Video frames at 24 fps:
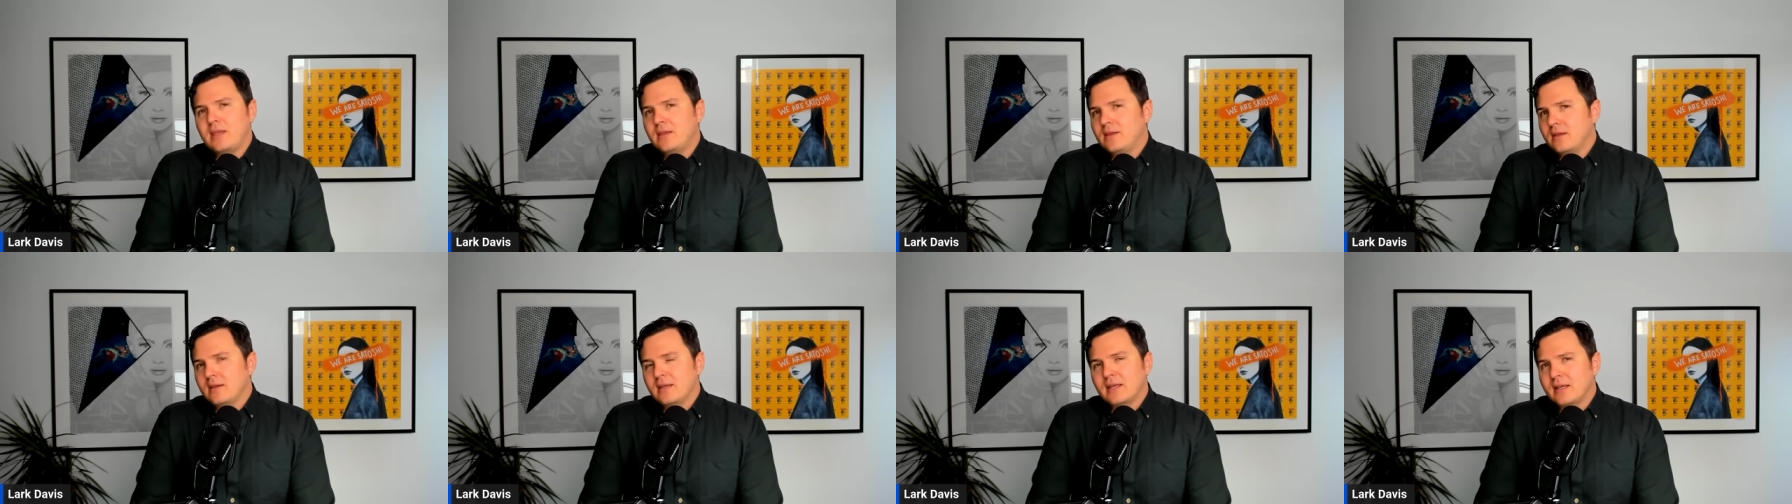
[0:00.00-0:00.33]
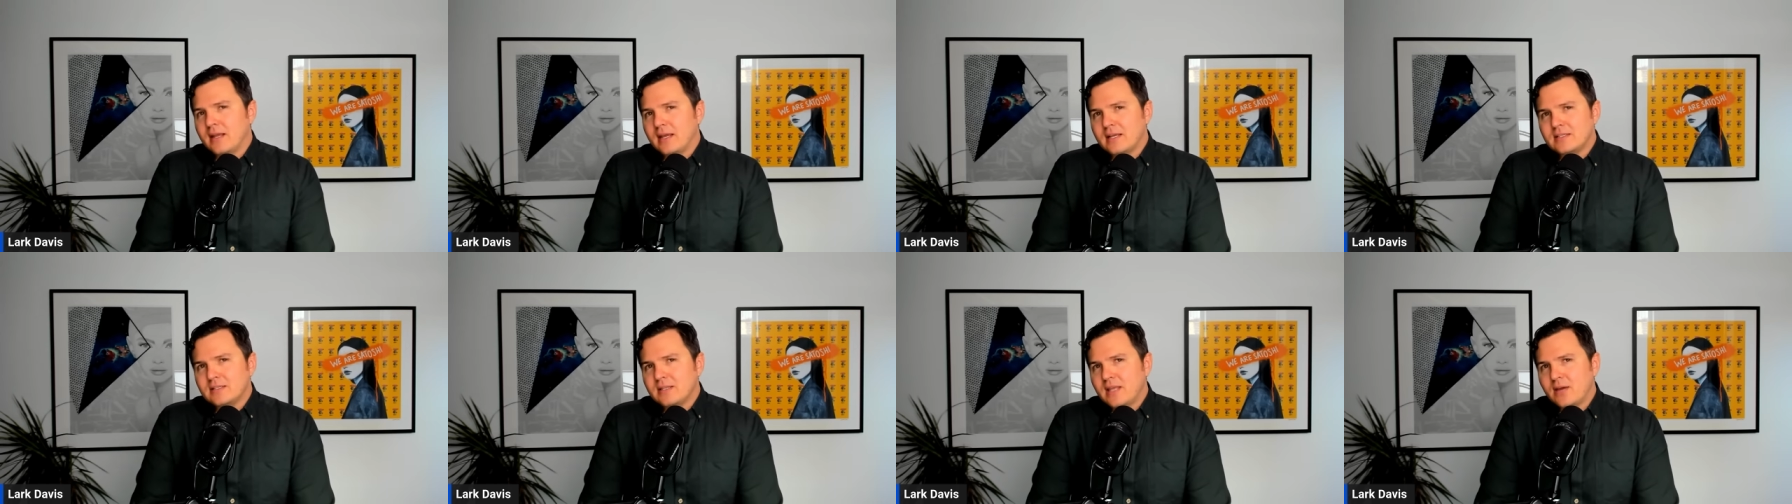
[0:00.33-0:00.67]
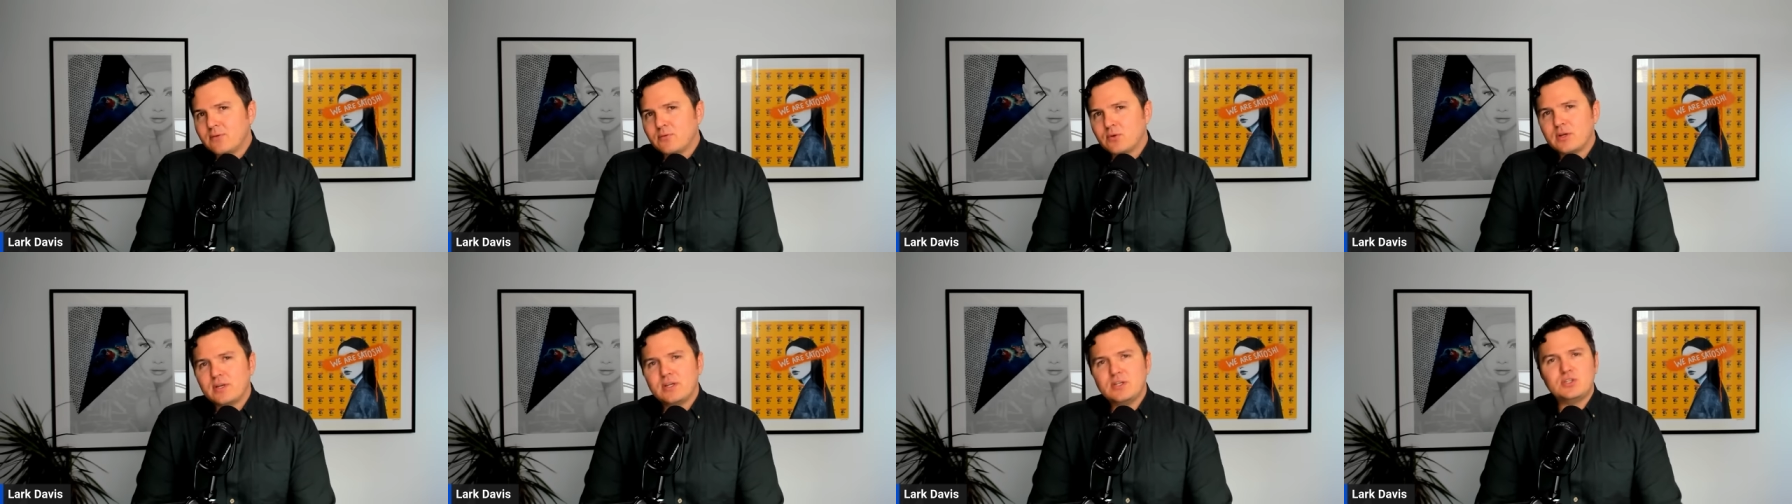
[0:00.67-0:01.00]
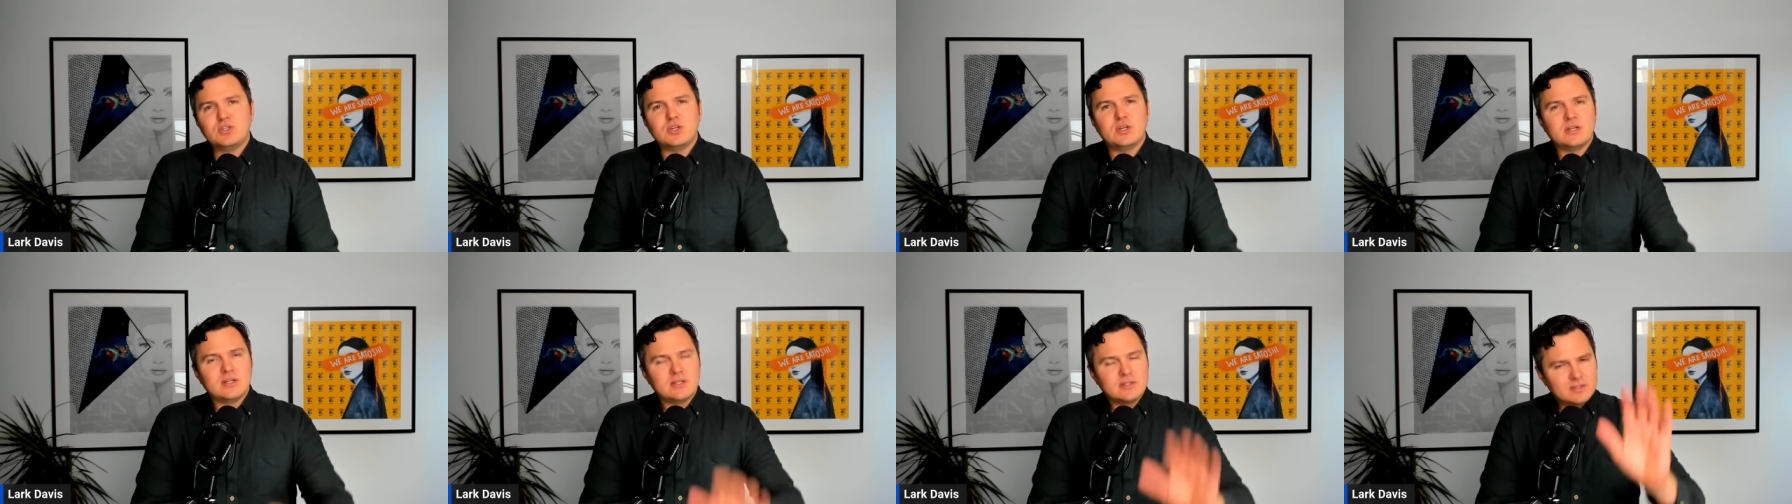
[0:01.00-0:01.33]
You can get nice
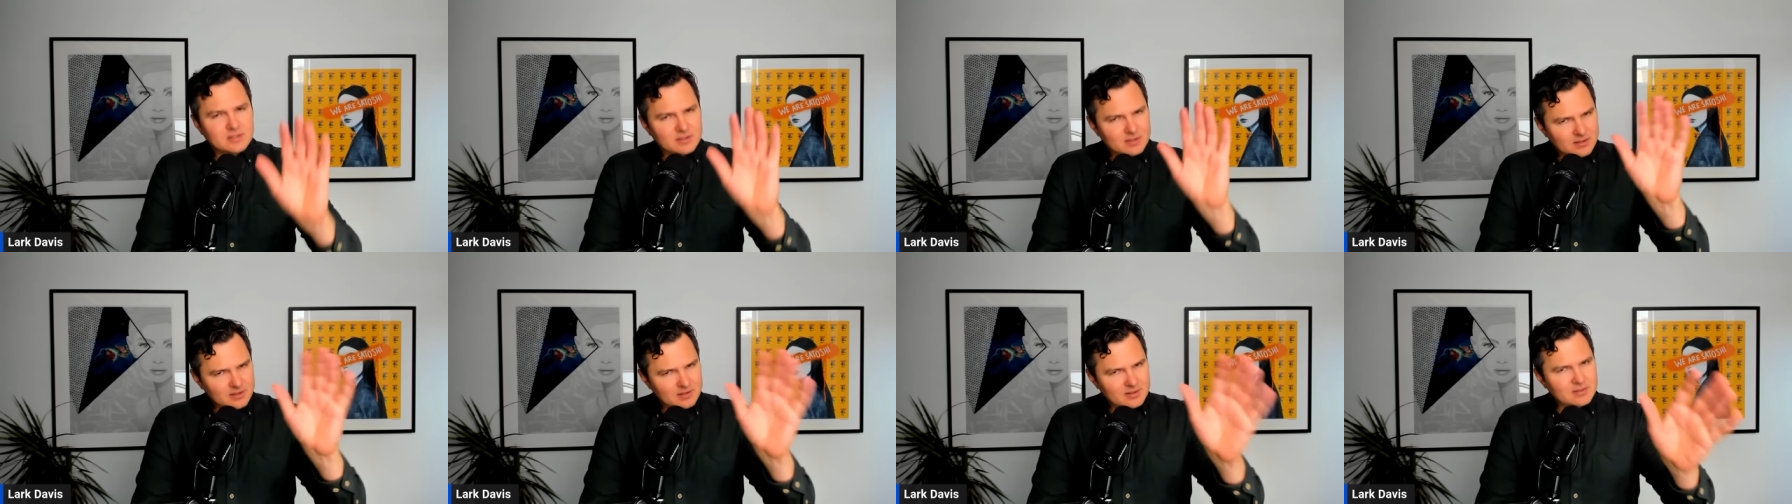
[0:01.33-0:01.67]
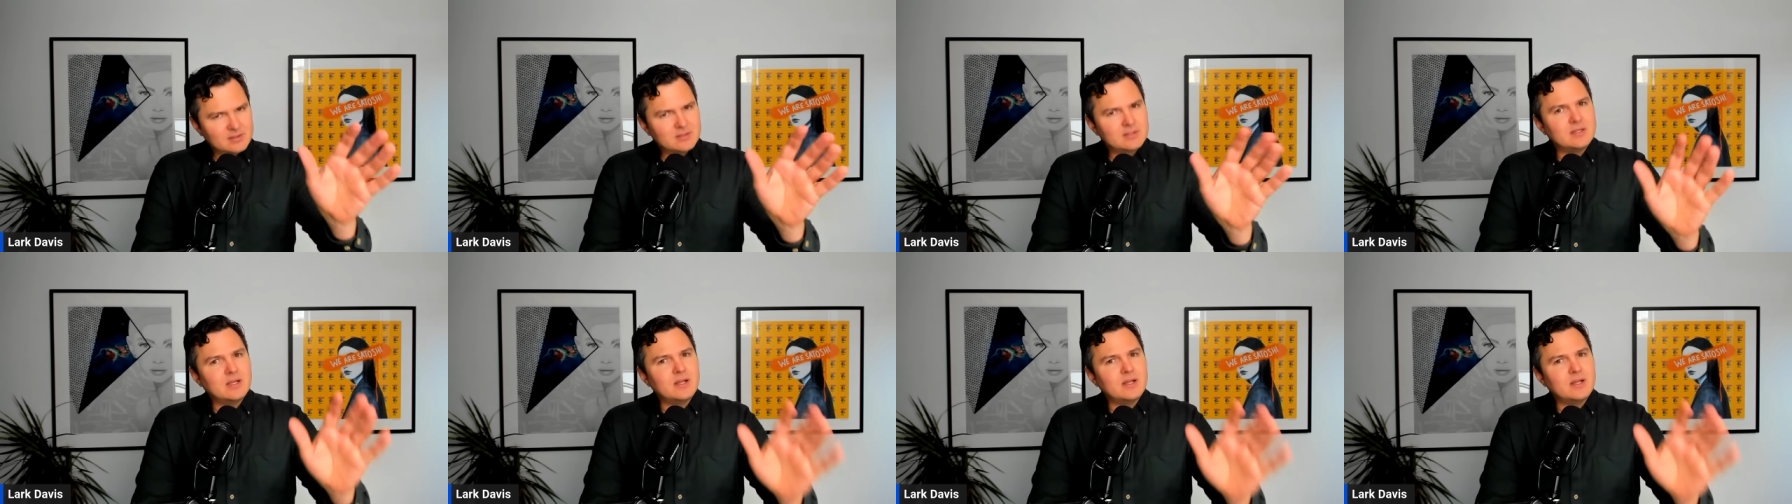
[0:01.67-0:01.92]
leverage, and it's